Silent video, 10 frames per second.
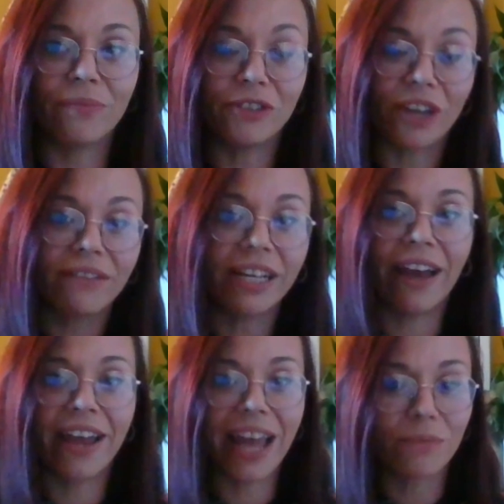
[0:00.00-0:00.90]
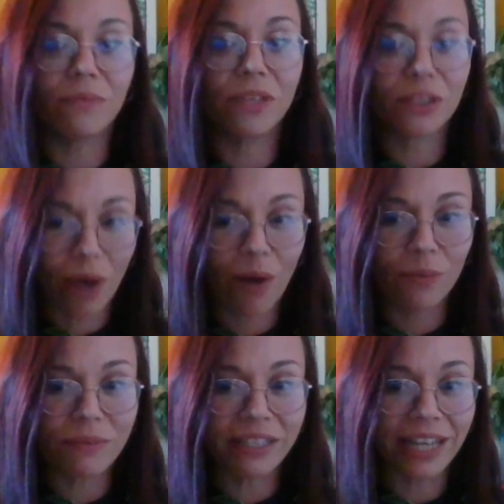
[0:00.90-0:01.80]
Generally, I am someone that's quite
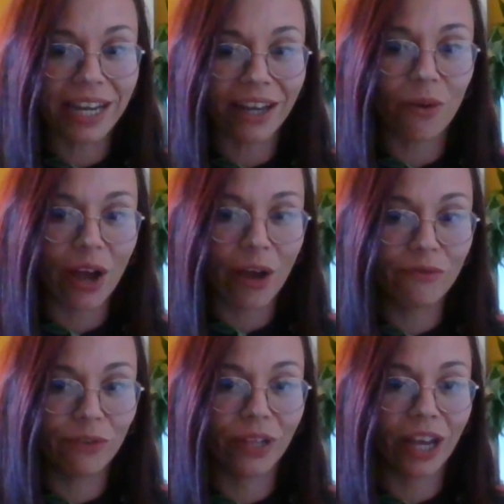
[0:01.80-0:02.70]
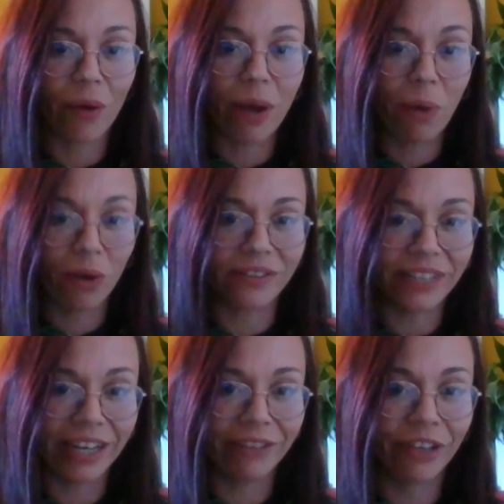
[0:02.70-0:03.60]
optimistic and quite hopeful and quite
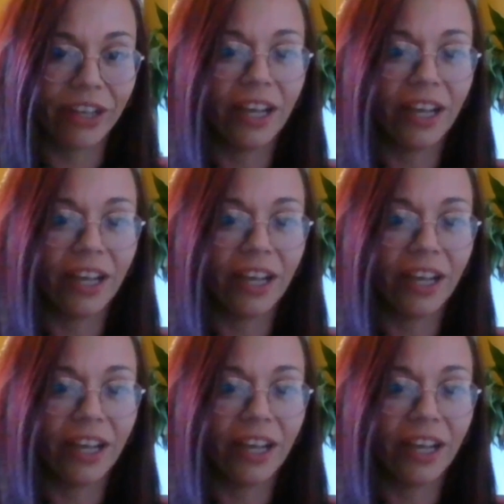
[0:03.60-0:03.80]
positive